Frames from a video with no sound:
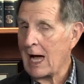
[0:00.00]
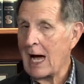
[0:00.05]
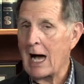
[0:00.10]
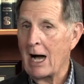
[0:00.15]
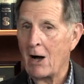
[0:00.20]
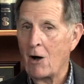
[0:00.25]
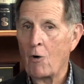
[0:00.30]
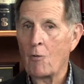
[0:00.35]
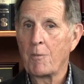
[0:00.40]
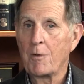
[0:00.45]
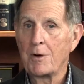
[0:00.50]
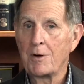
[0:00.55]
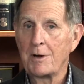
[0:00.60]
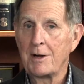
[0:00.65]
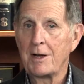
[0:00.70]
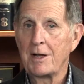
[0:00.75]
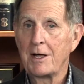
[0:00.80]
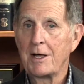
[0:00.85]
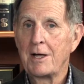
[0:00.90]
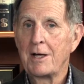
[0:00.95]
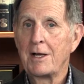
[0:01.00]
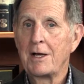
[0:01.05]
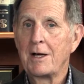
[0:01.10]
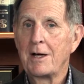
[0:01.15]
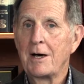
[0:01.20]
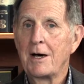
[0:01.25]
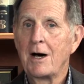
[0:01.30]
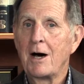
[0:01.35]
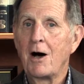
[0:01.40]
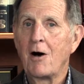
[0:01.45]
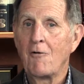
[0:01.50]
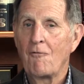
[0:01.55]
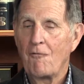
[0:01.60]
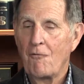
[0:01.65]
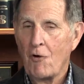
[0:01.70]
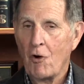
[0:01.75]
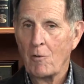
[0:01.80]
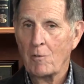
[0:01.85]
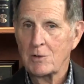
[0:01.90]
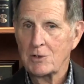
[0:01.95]
I opened a
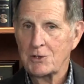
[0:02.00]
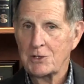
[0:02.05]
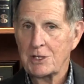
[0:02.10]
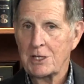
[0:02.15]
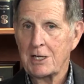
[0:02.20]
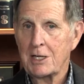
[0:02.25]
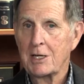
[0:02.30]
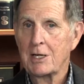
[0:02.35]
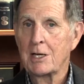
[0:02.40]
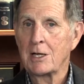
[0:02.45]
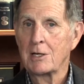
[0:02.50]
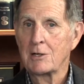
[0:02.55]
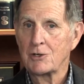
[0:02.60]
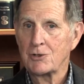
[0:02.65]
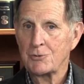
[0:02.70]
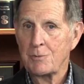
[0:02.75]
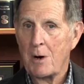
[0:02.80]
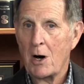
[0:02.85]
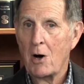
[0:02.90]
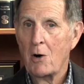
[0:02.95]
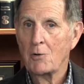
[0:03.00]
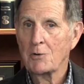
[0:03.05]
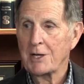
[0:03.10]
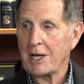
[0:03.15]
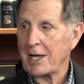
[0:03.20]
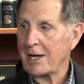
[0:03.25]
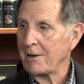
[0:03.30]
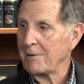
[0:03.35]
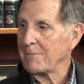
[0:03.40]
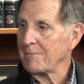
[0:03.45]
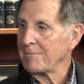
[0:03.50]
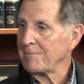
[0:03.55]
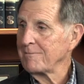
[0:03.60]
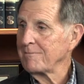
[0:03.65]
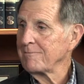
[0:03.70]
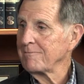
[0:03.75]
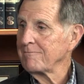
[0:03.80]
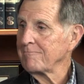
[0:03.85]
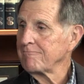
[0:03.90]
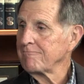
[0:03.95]
pharmacy in a small town,
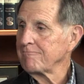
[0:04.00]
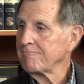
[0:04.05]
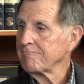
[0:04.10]
mm-hmm.